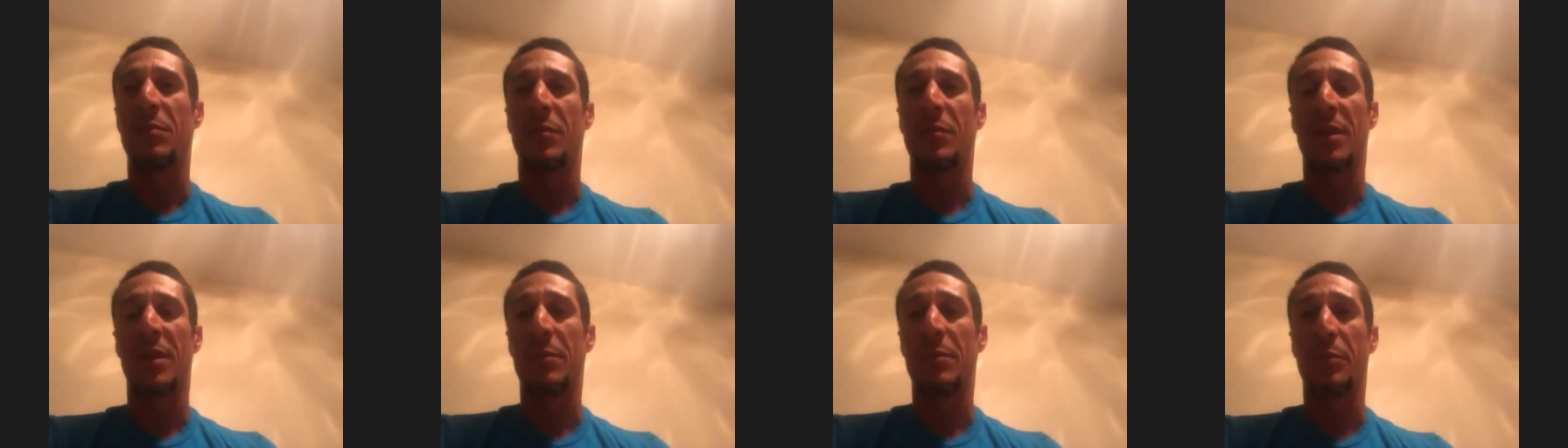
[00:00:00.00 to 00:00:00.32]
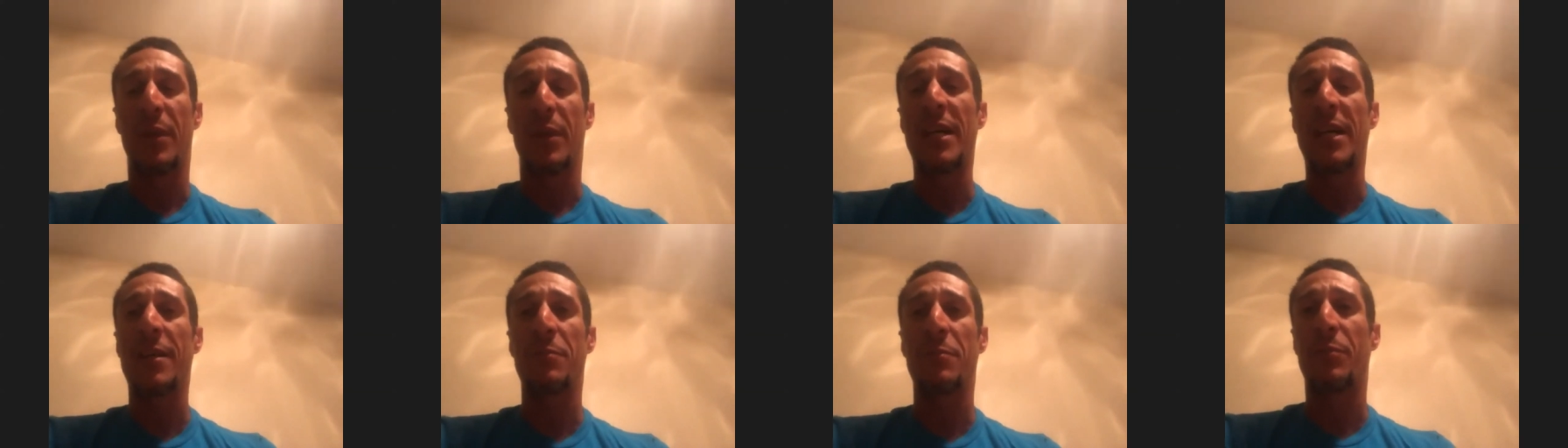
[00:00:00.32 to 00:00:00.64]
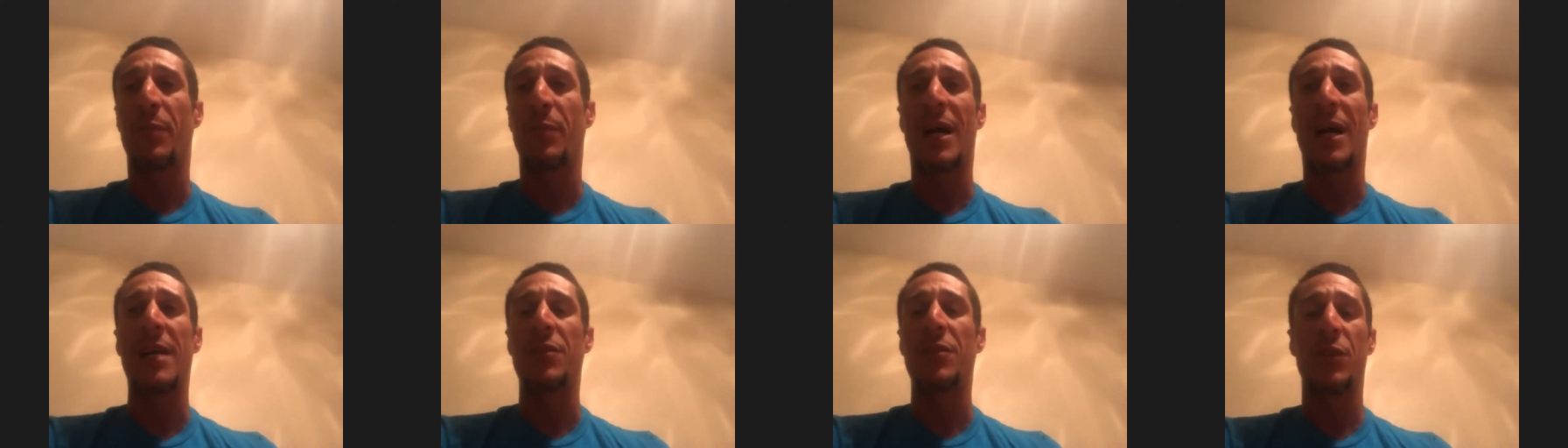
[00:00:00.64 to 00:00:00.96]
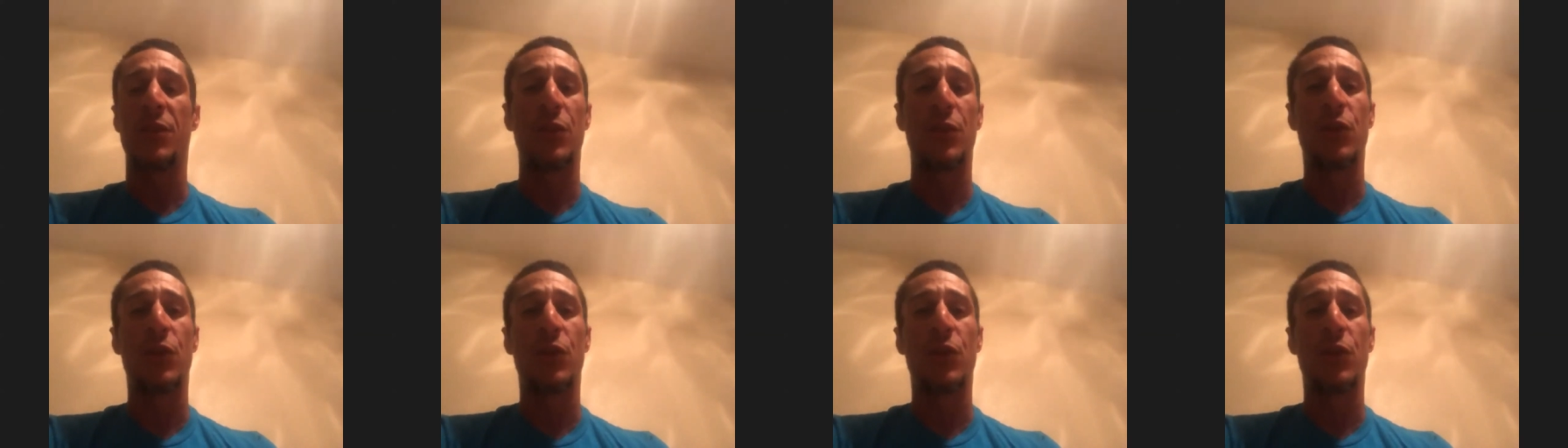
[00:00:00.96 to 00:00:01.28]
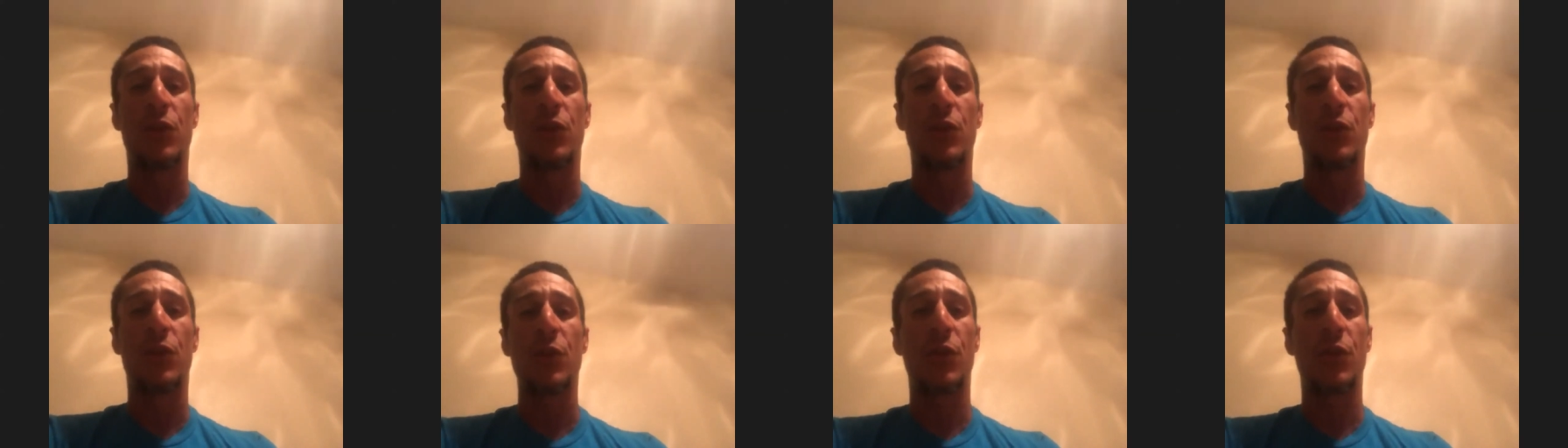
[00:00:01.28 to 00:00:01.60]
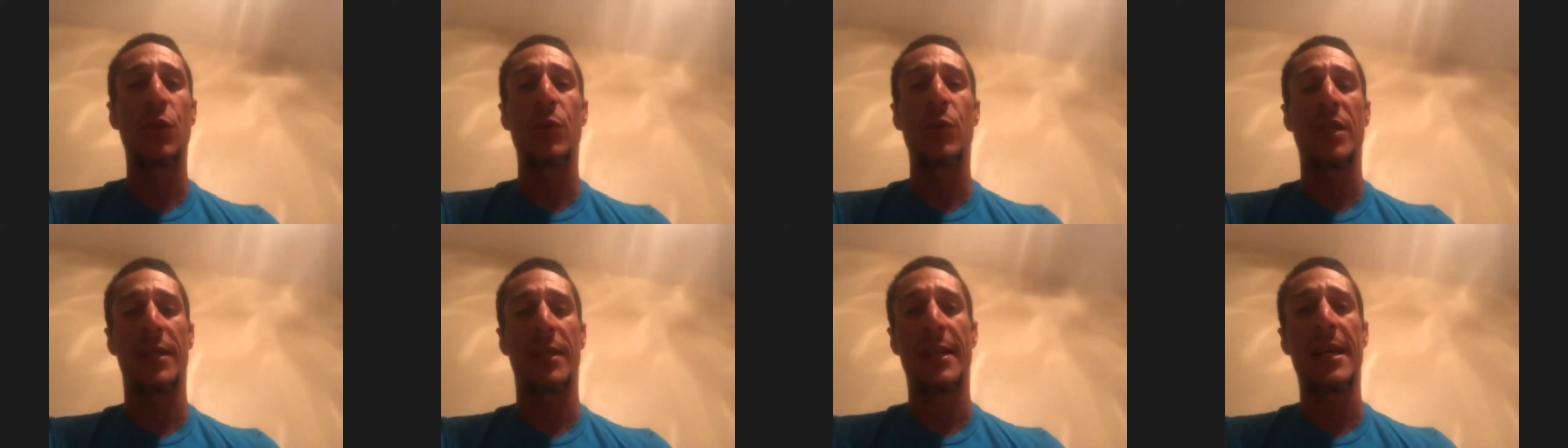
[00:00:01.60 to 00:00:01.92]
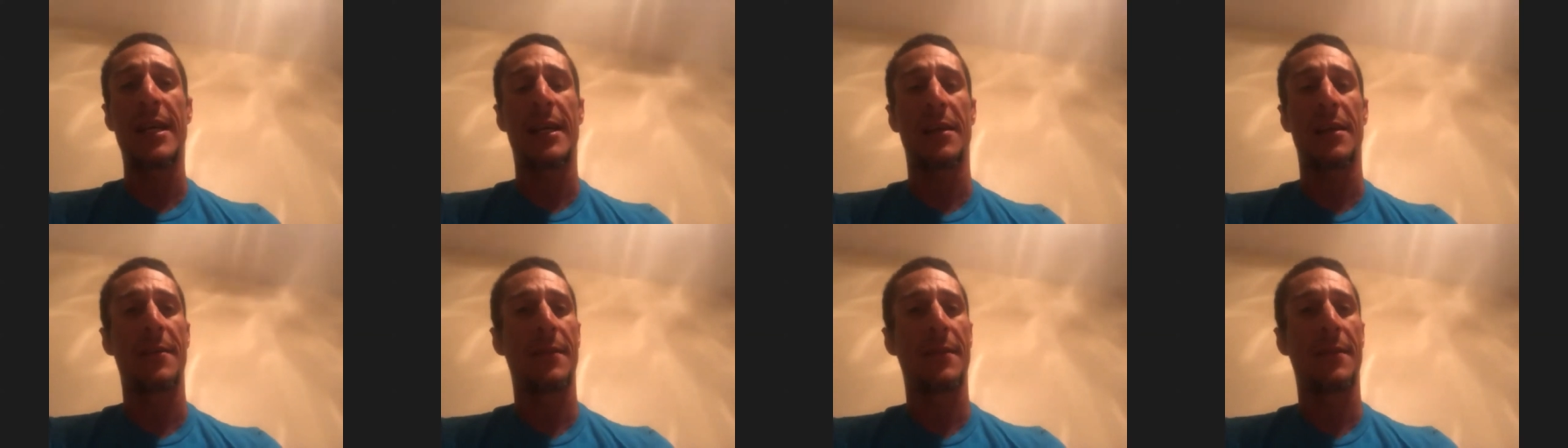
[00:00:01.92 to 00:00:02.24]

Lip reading: better by doing that. And